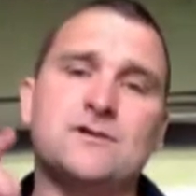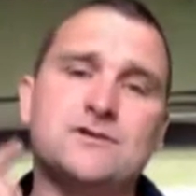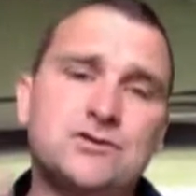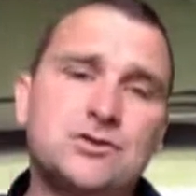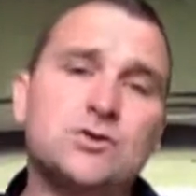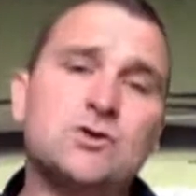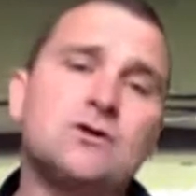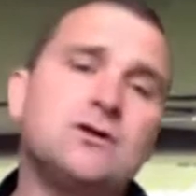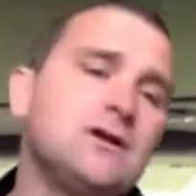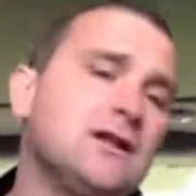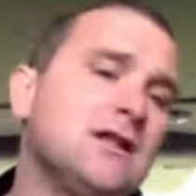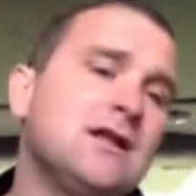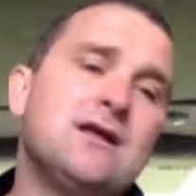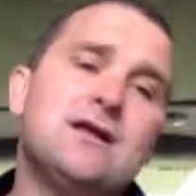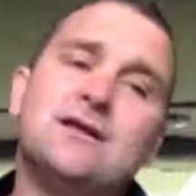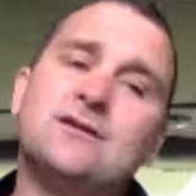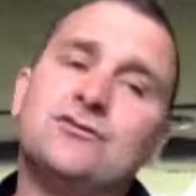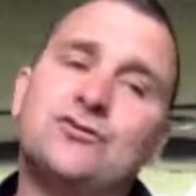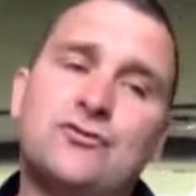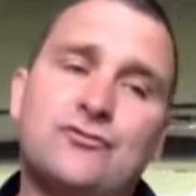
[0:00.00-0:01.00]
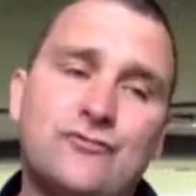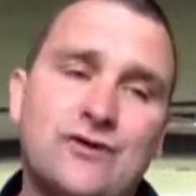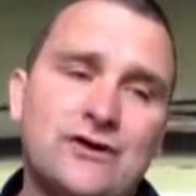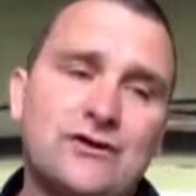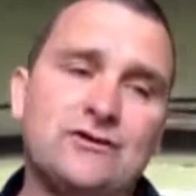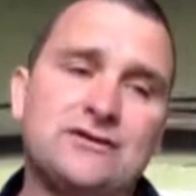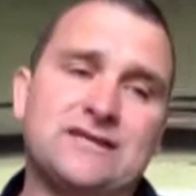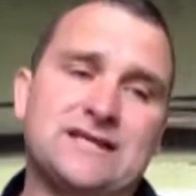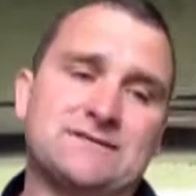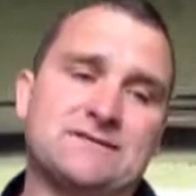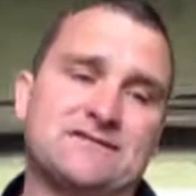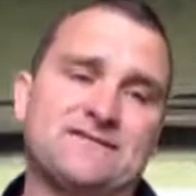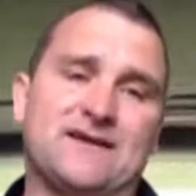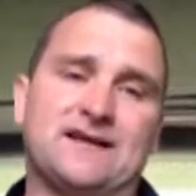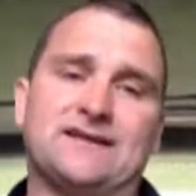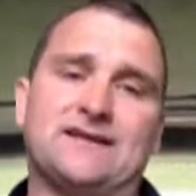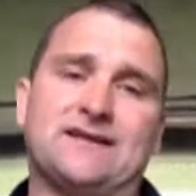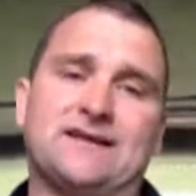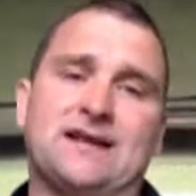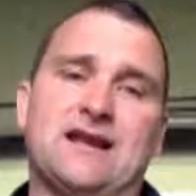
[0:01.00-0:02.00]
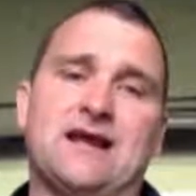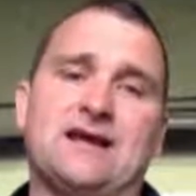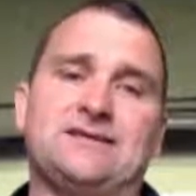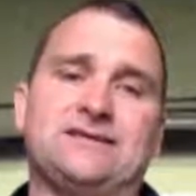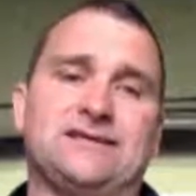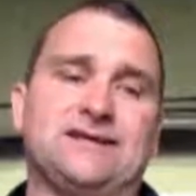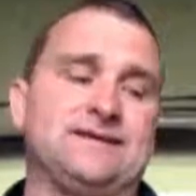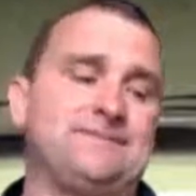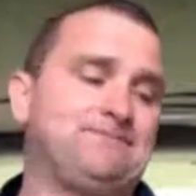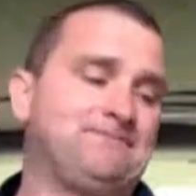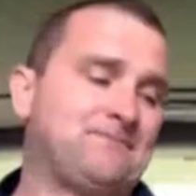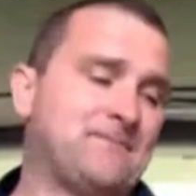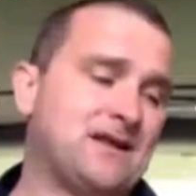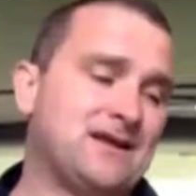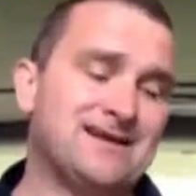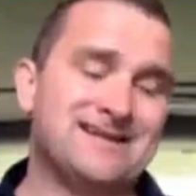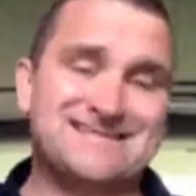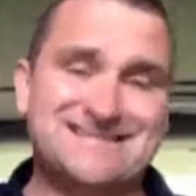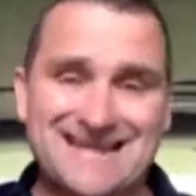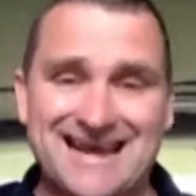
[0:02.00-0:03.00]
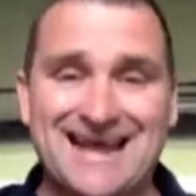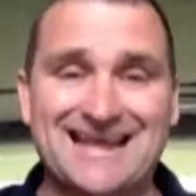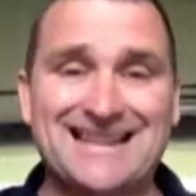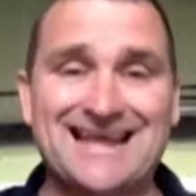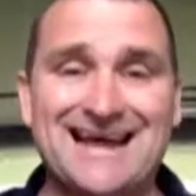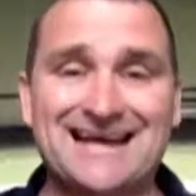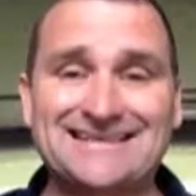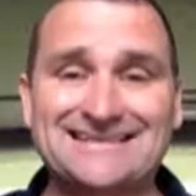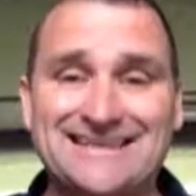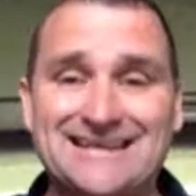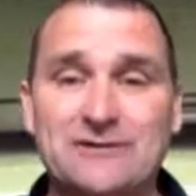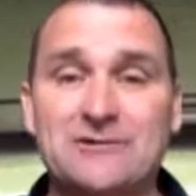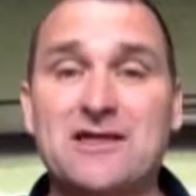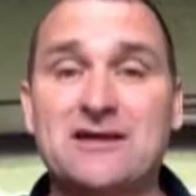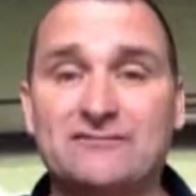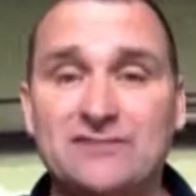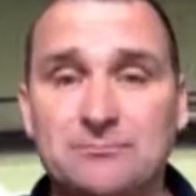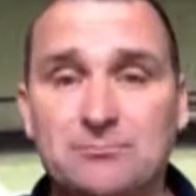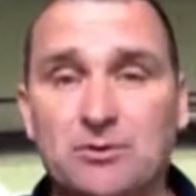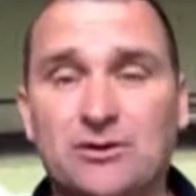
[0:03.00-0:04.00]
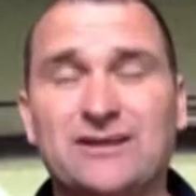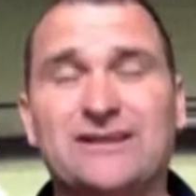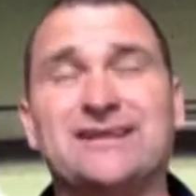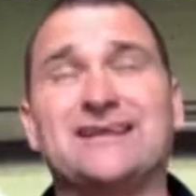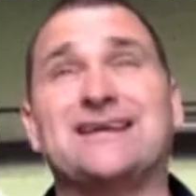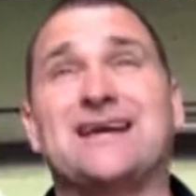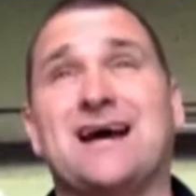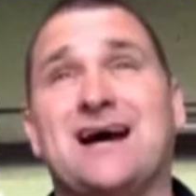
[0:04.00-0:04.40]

So 13 tips for validating an idea. Share the idea with everybody you